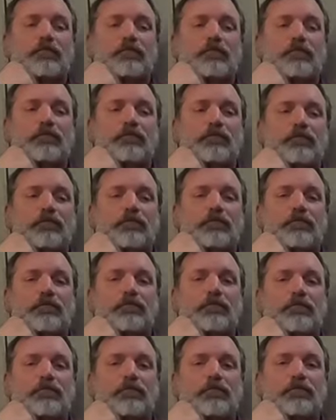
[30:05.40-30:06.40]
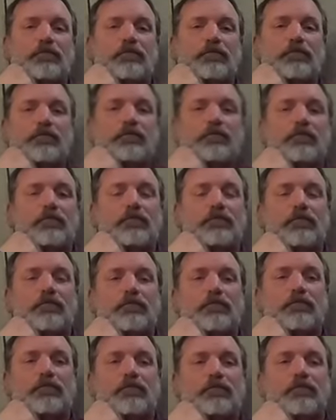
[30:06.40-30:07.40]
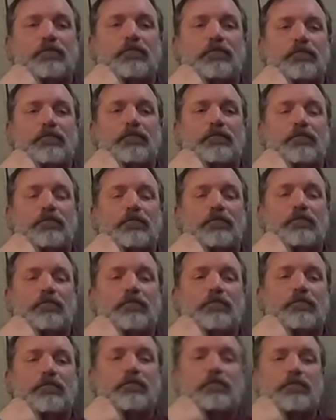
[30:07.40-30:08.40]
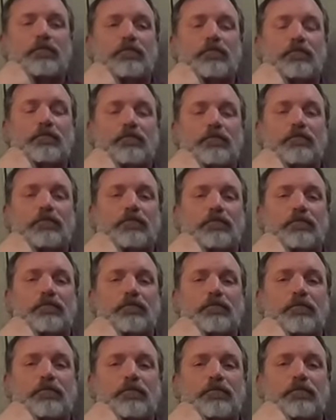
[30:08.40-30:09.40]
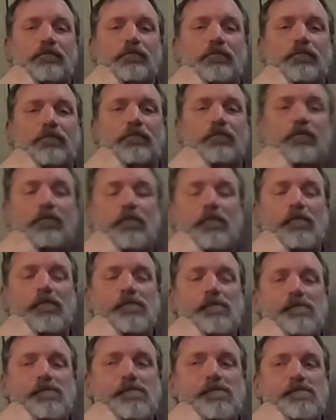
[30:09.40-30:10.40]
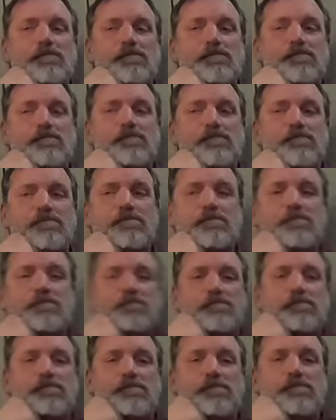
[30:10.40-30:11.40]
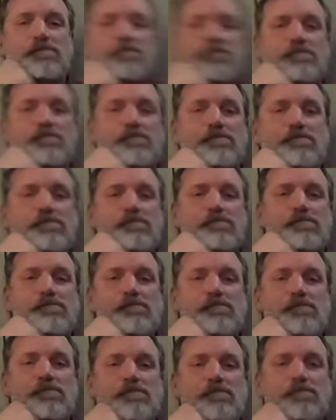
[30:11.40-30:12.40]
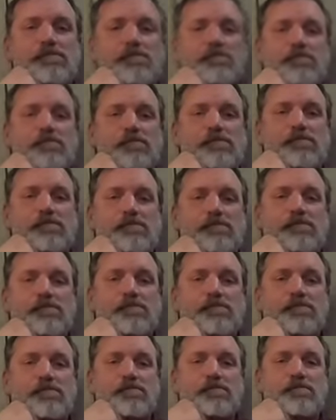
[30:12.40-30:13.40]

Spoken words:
(silent)